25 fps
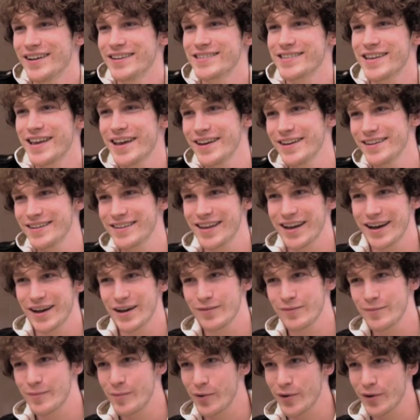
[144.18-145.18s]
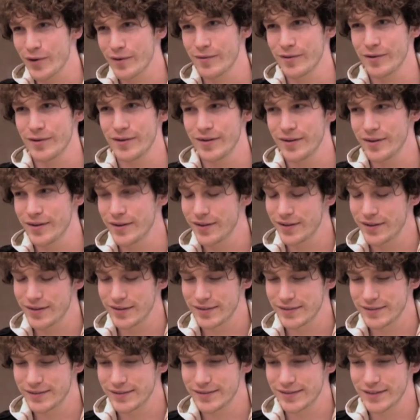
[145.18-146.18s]
just gained kind of more of a
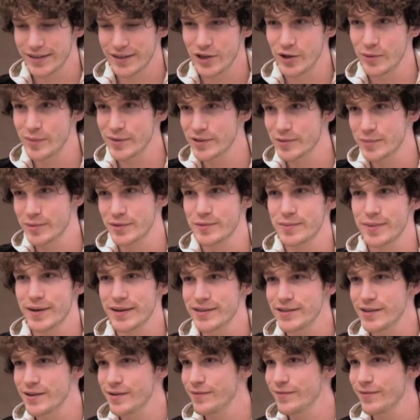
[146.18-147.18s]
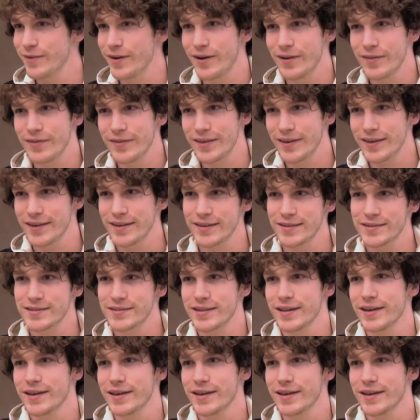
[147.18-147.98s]
Cuba's perspective on things.